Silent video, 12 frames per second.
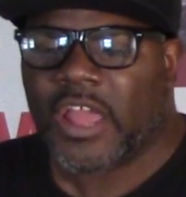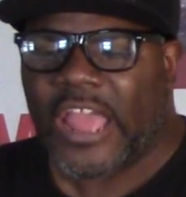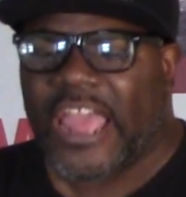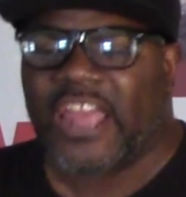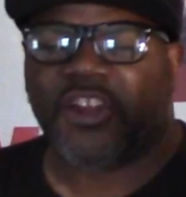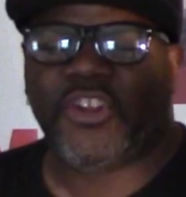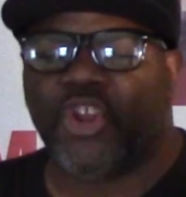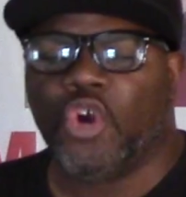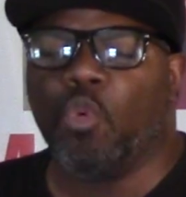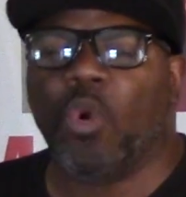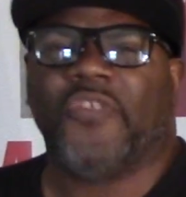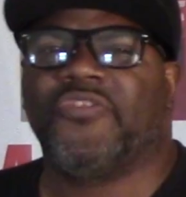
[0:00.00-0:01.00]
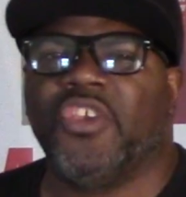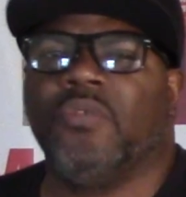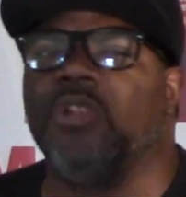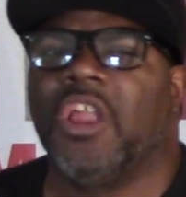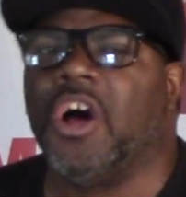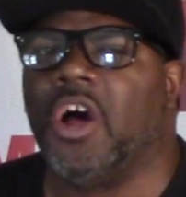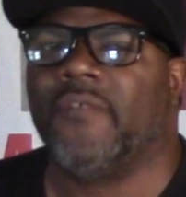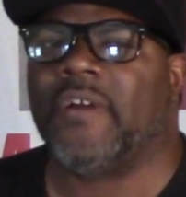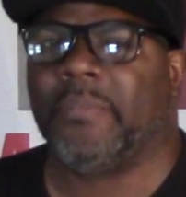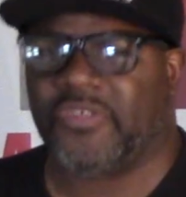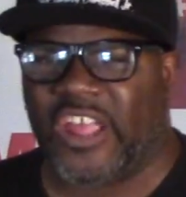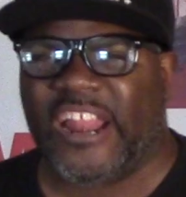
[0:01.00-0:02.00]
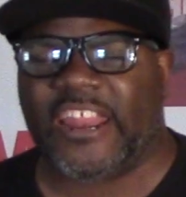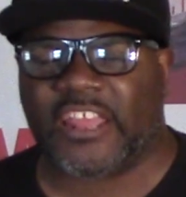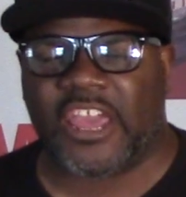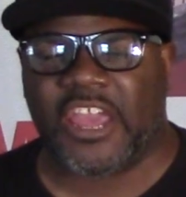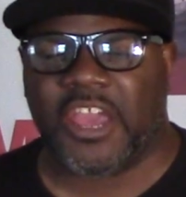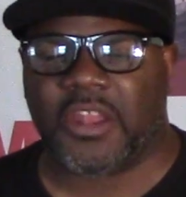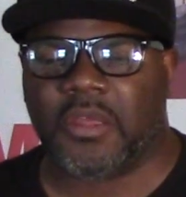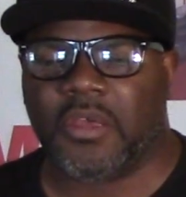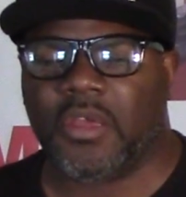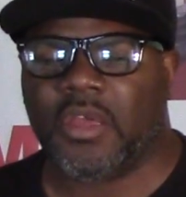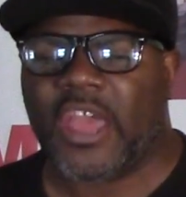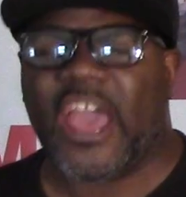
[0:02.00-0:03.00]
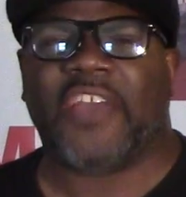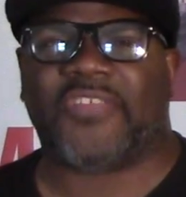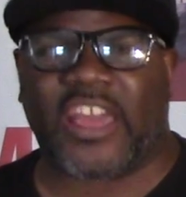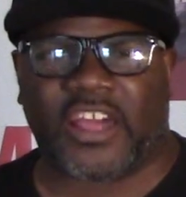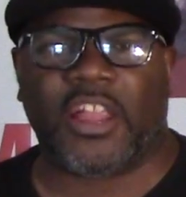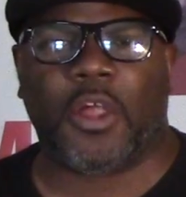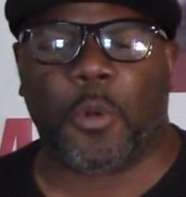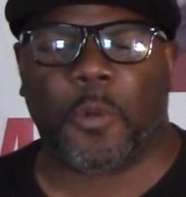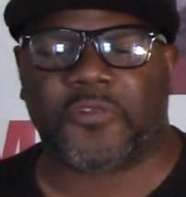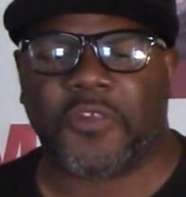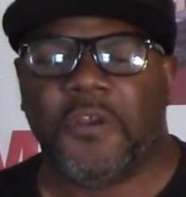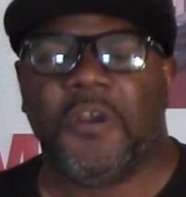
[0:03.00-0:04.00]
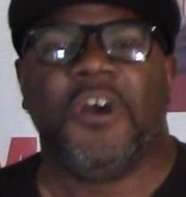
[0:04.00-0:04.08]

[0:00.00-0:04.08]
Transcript: and do what you love. I'm going to say that again as I close.